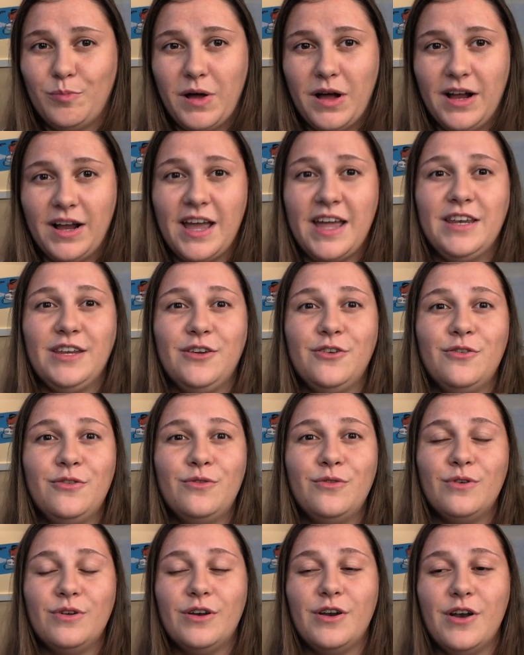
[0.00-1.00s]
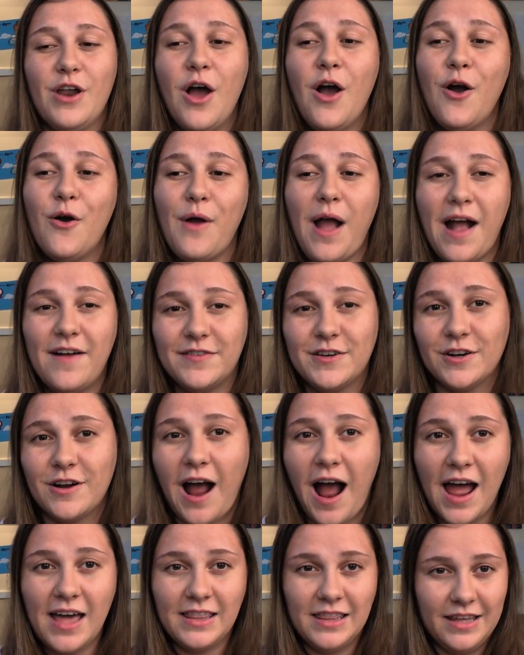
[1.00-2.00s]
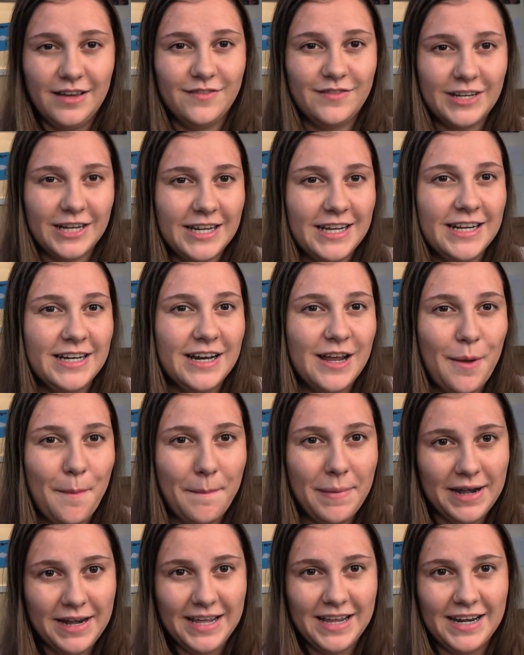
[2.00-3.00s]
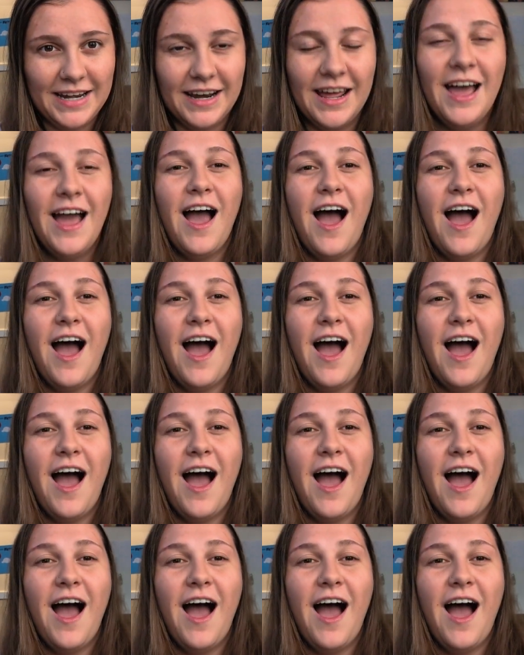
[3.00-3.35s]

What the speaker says: bug. And you know, after I lived in Benin,